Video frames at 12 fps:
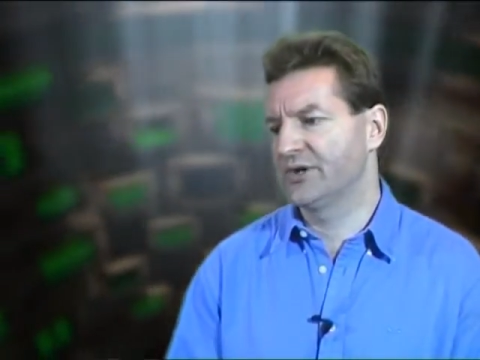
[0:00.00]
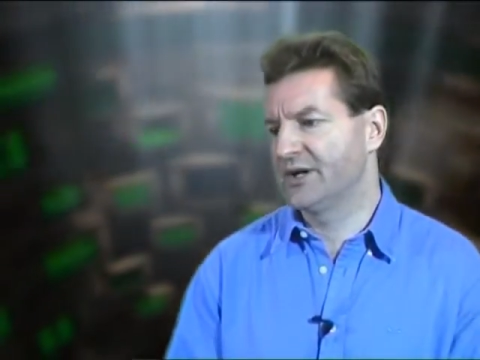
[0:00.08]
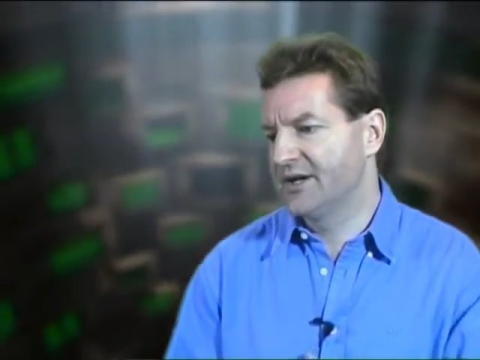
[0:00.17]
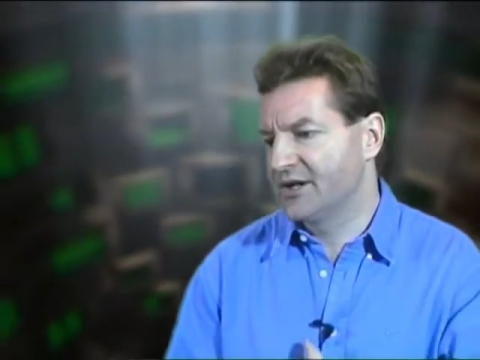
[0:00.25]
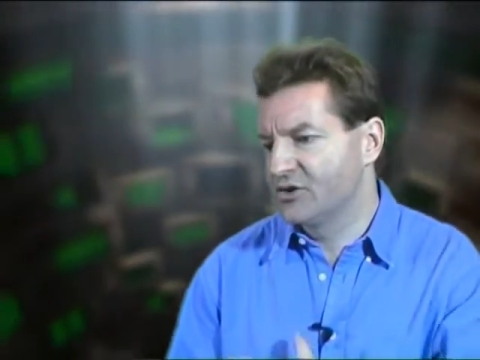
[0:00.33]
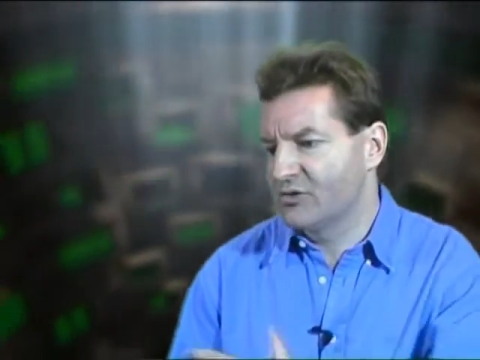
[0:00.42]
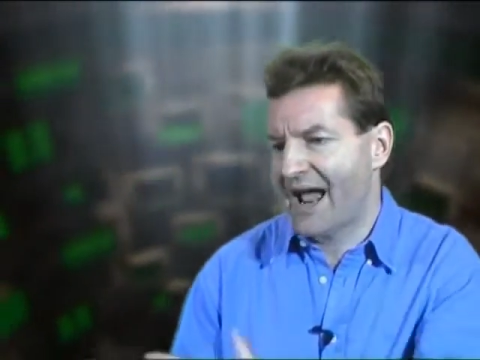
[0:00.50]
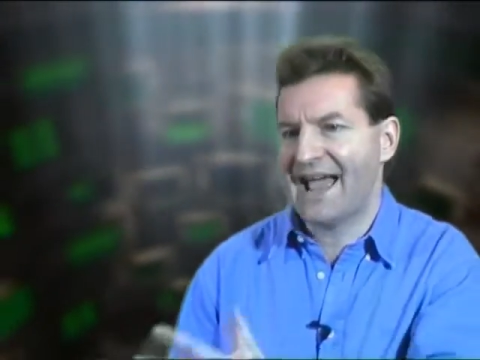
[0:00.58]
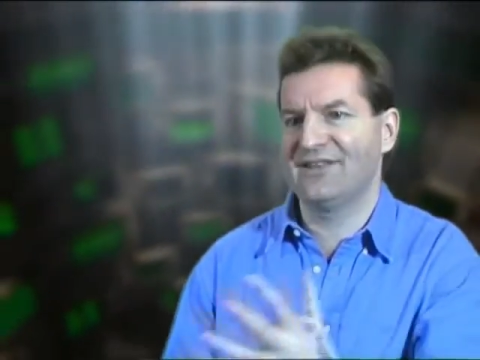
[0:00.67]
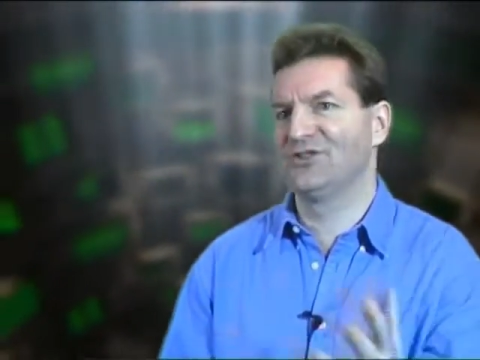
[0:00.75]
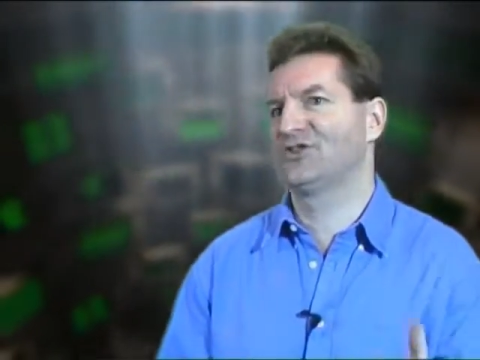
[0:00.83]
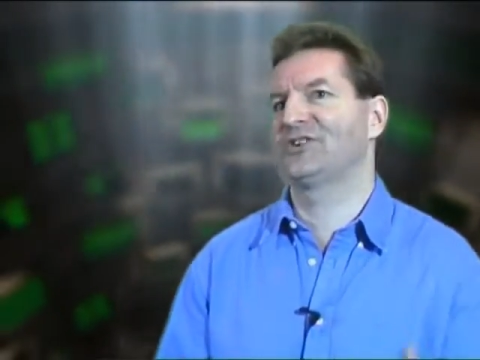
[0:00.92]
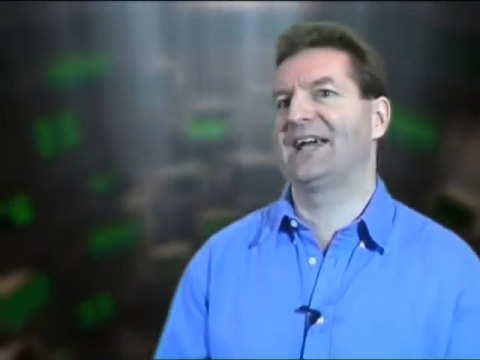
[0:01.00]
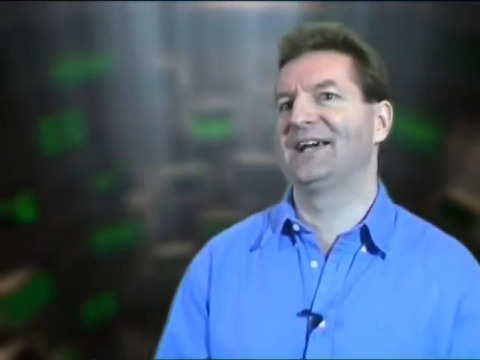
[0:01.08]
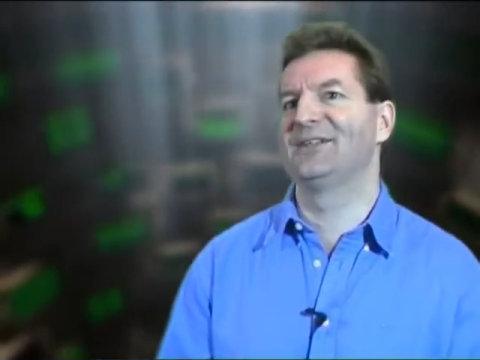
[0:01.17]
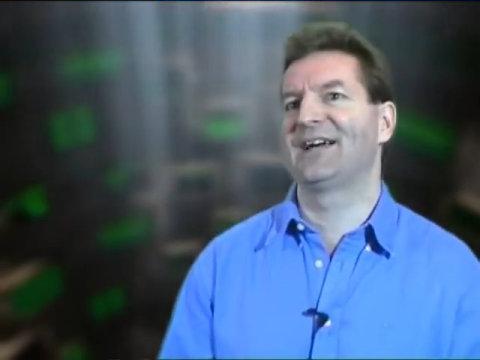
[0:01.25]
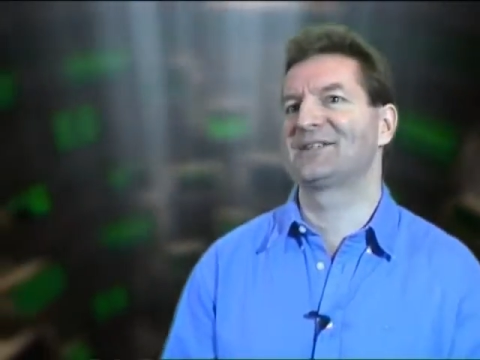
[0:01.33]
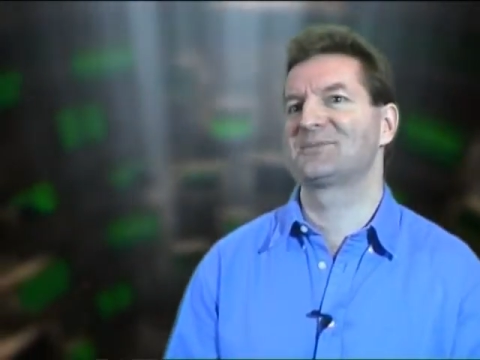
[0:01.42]
in a grand
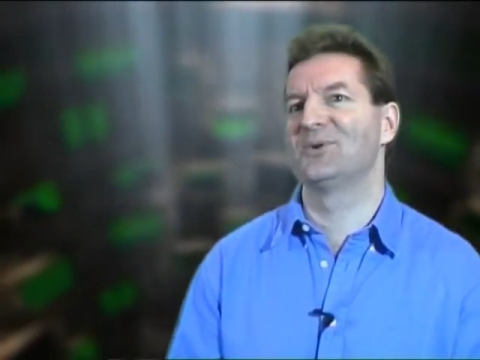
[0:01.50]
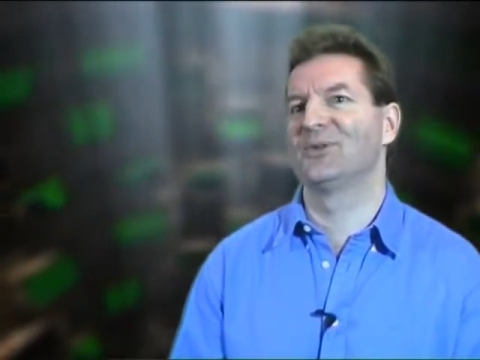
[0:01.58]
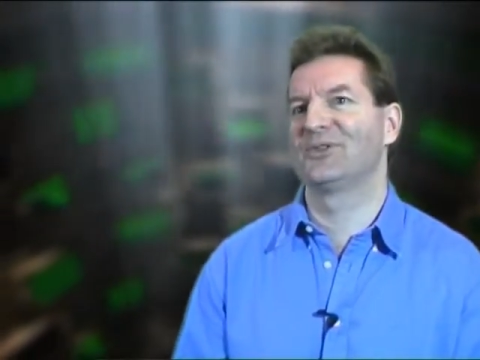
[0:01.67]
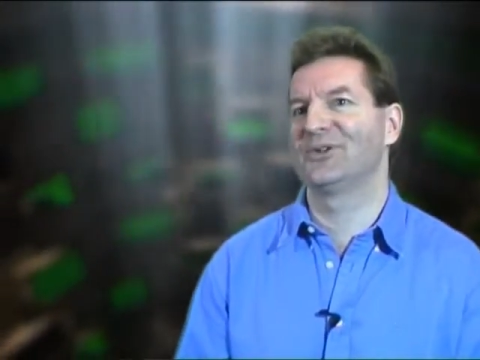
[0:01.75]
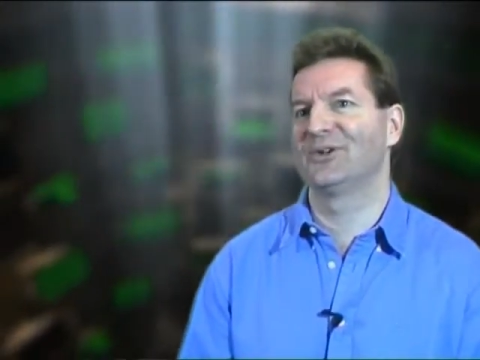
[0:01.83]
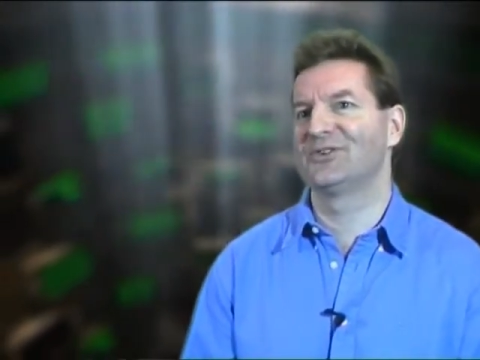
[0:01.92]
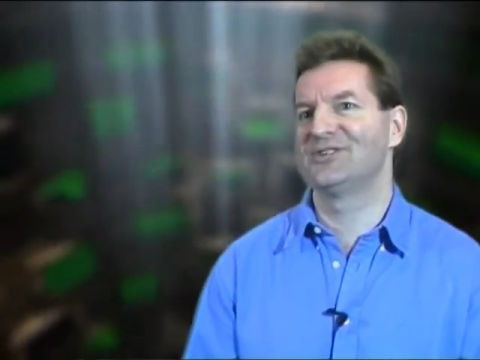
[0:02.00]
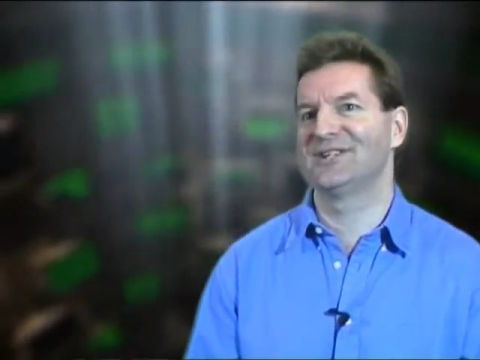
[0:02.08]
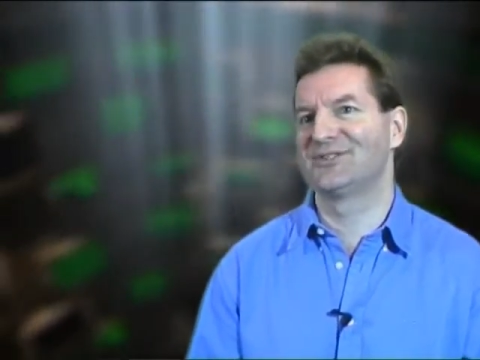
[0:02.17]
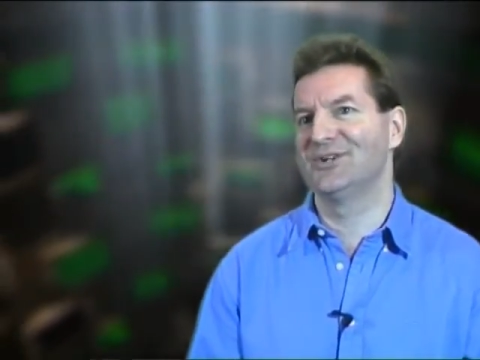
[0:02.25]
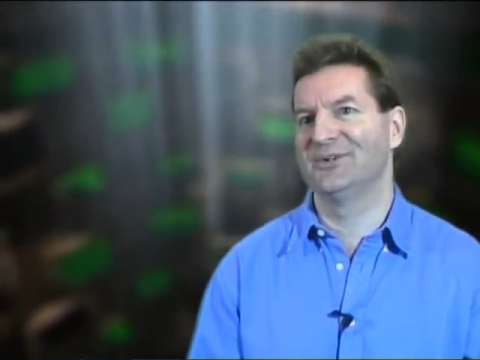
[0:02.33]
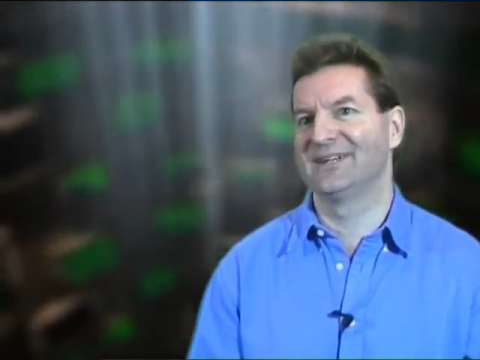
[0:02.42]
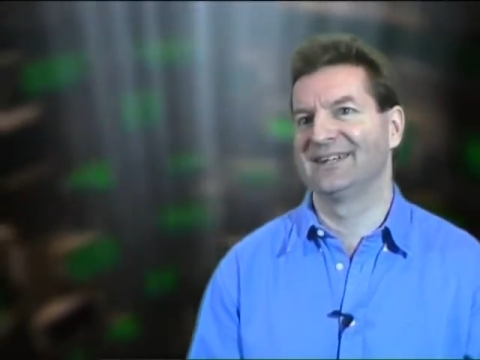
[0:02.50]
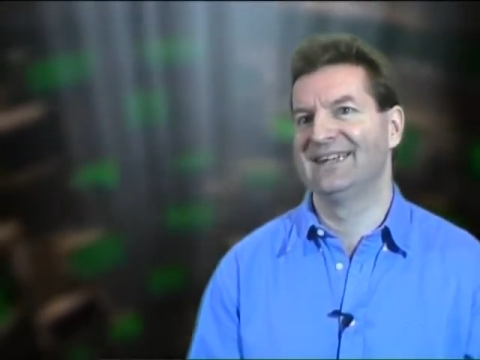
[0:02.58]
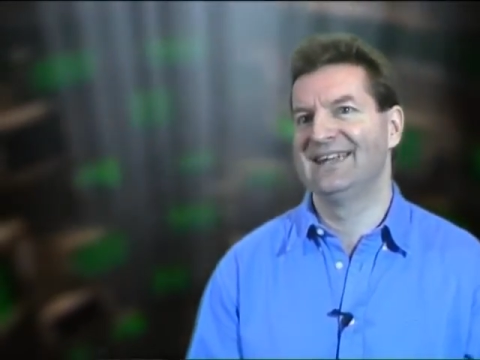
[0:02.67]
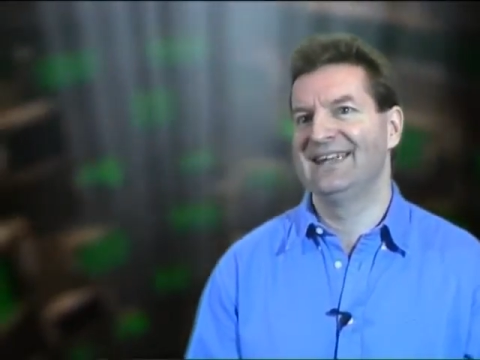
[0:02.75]
scale, that's what theology is doing.